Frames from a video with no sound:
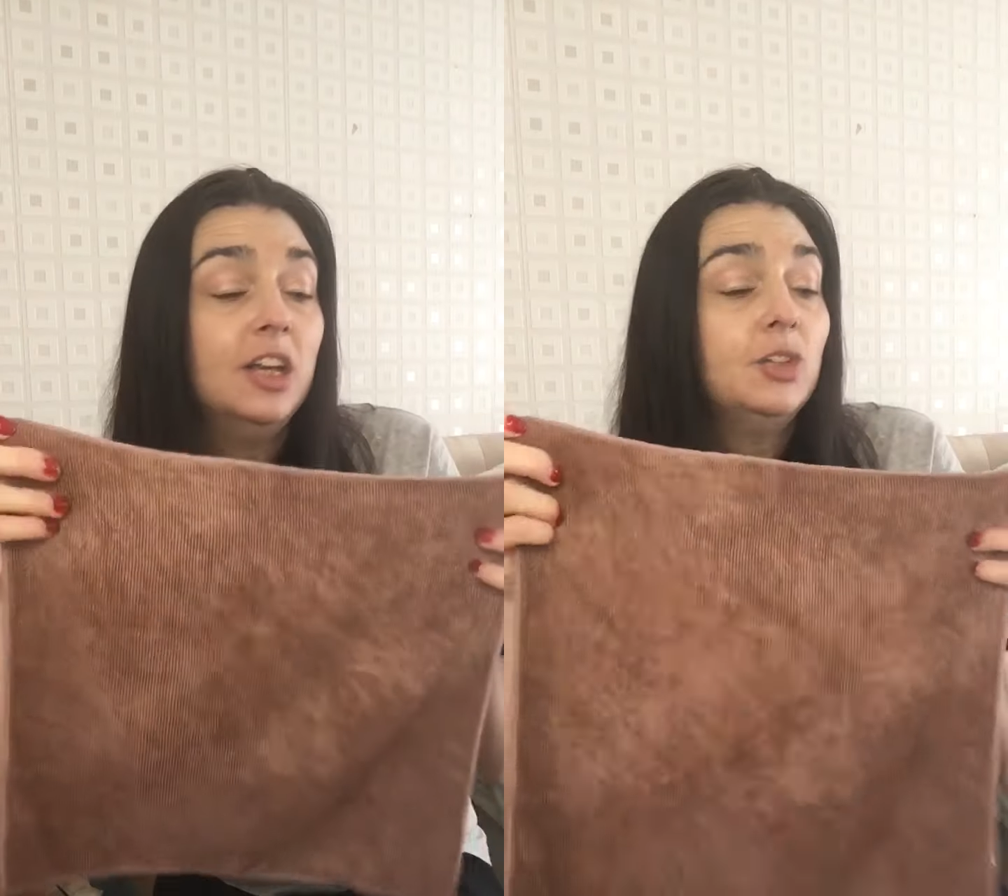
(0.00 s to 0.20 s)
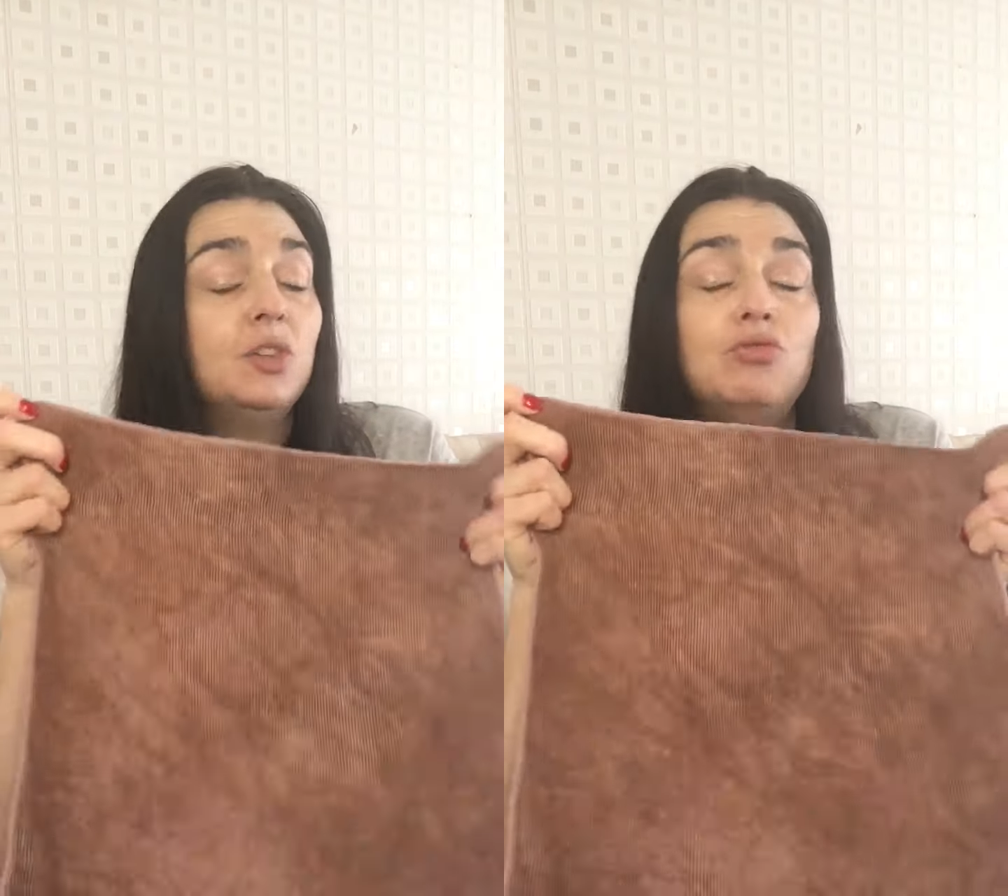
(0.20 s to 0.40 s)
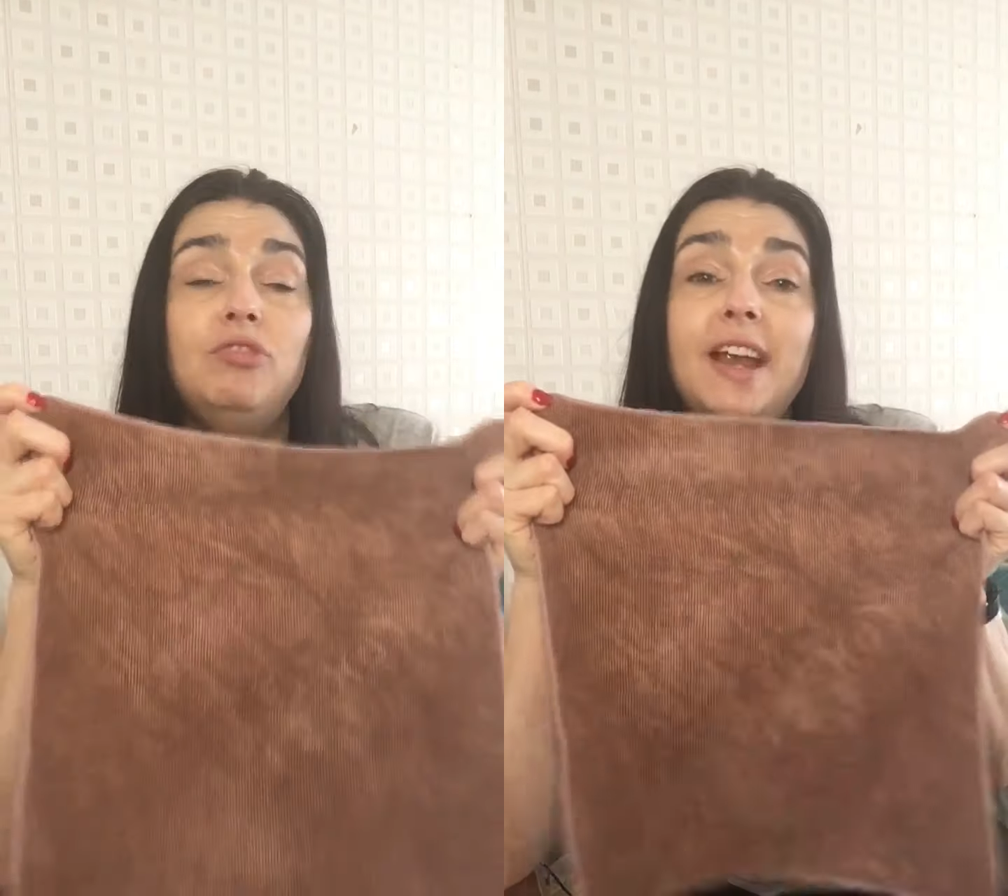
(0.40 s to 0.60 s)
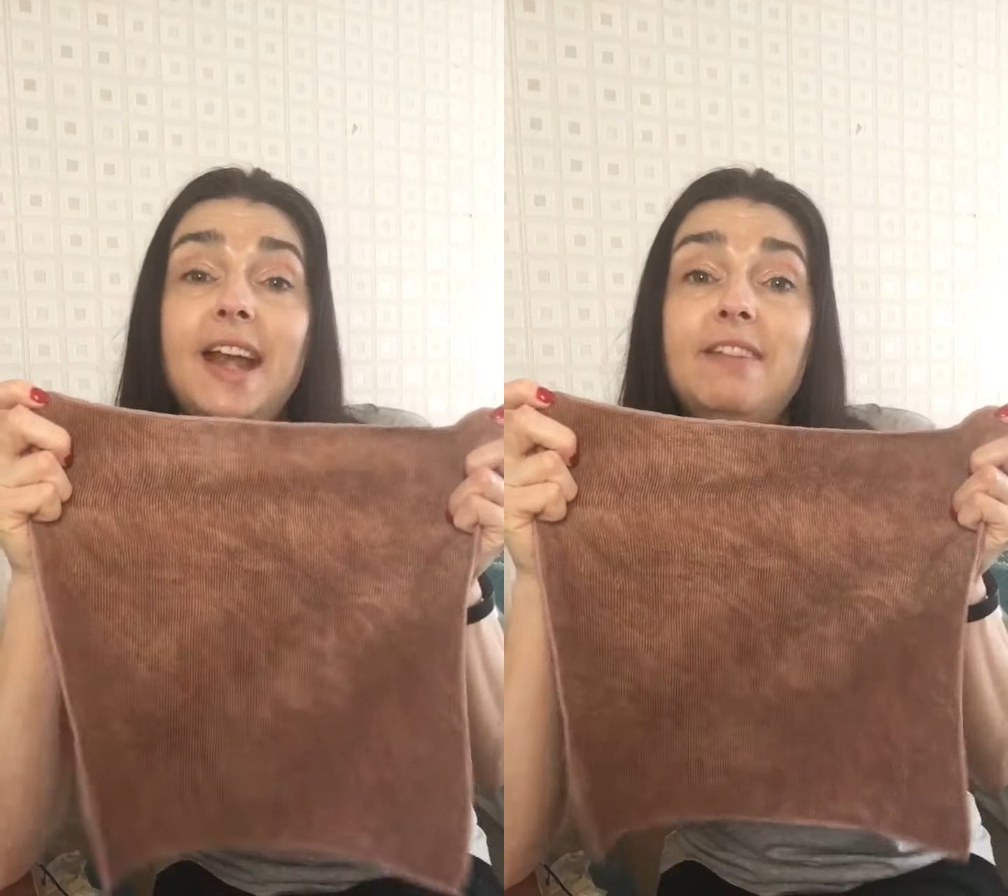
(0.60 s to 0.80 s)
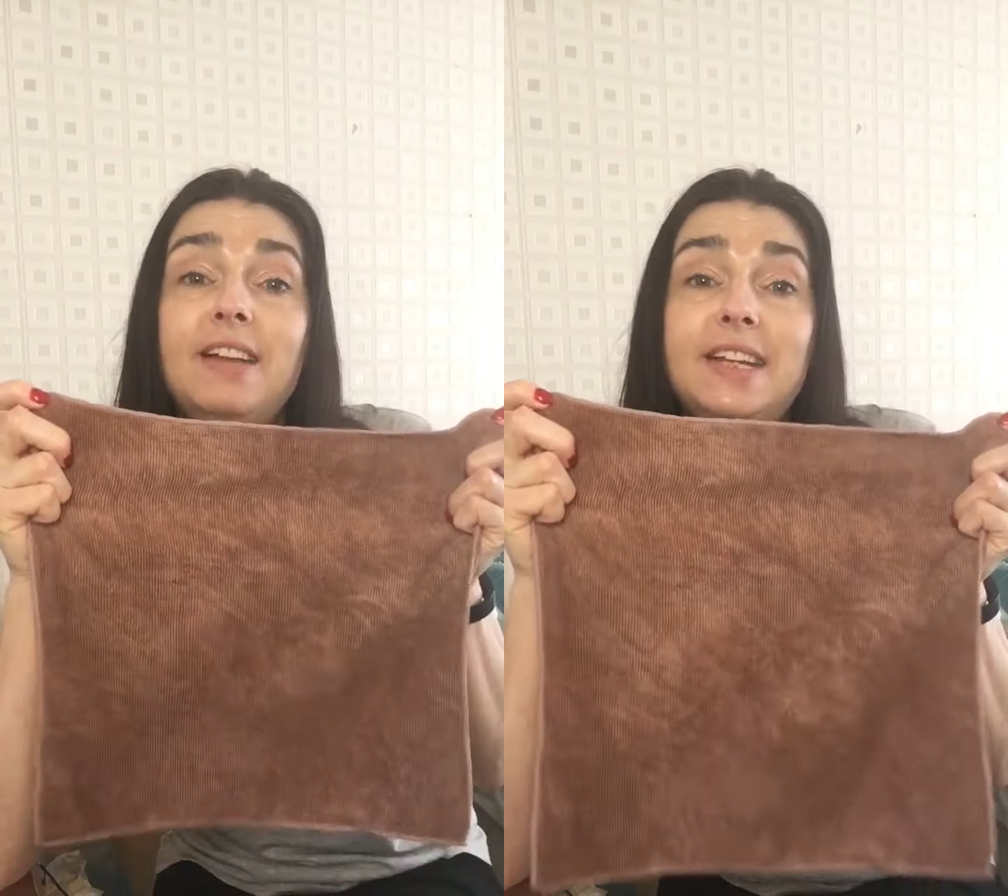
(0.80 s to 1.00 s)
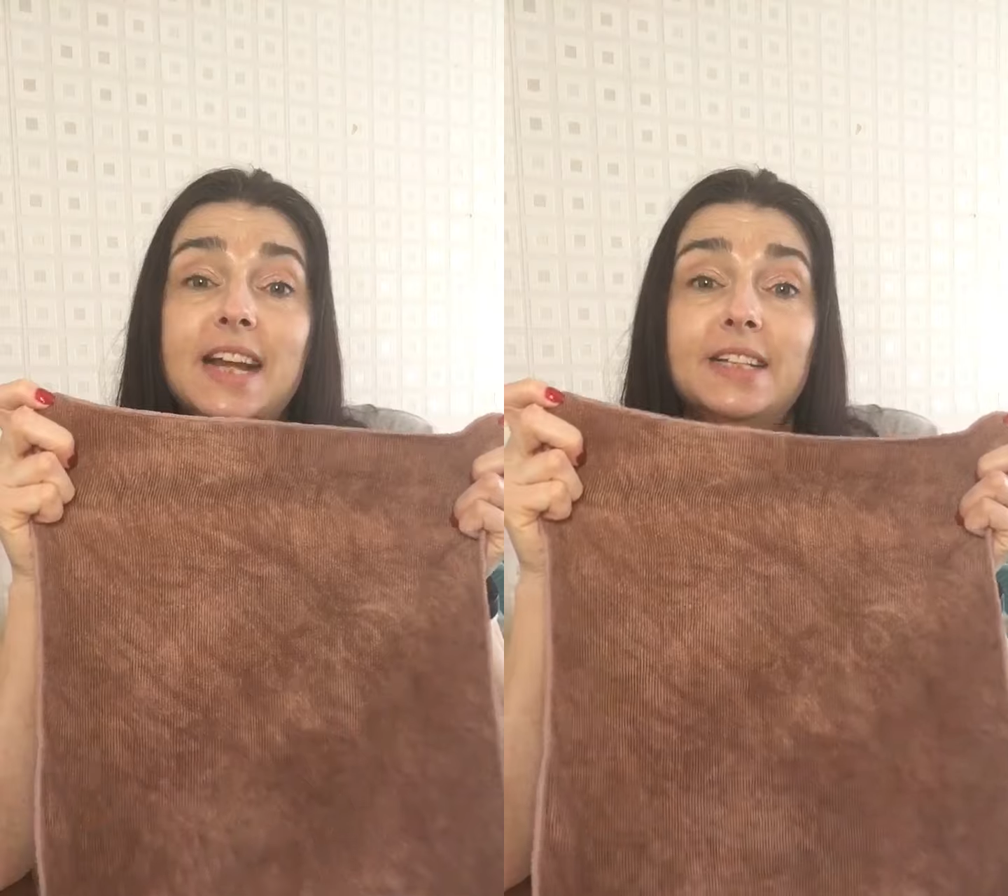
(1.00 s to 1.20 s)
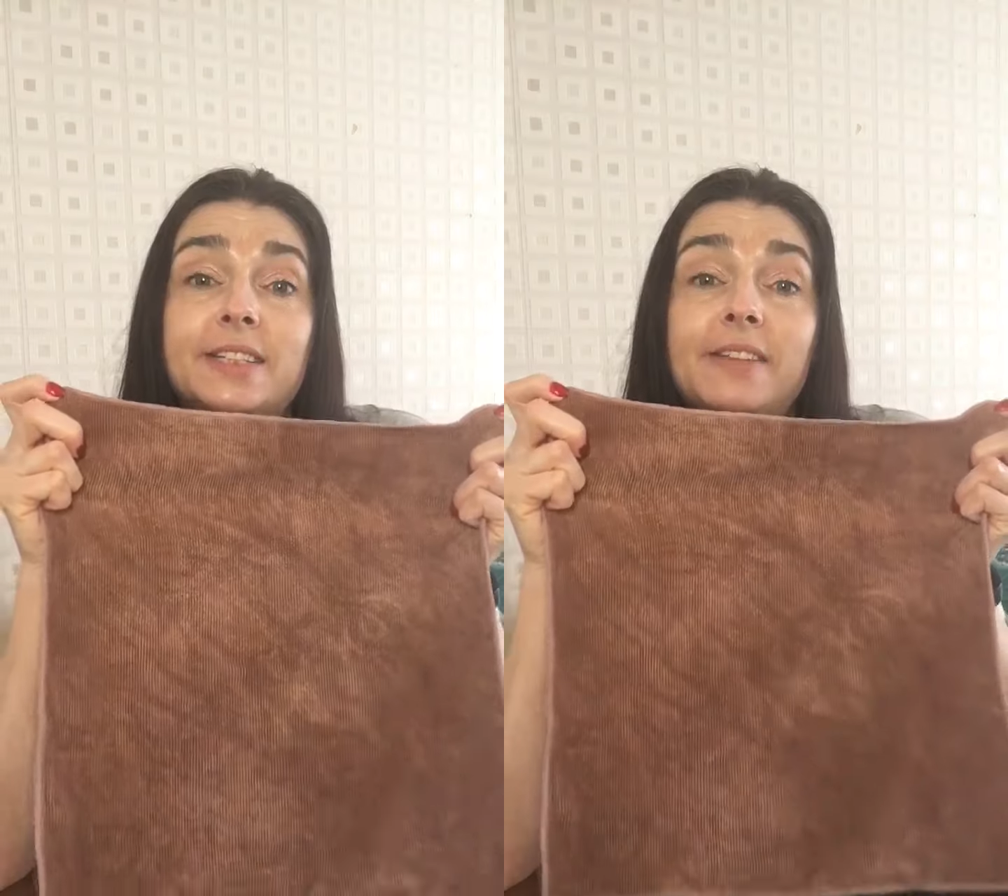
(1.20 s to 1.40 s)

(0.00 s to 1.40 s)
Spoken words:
So it's really, really dense.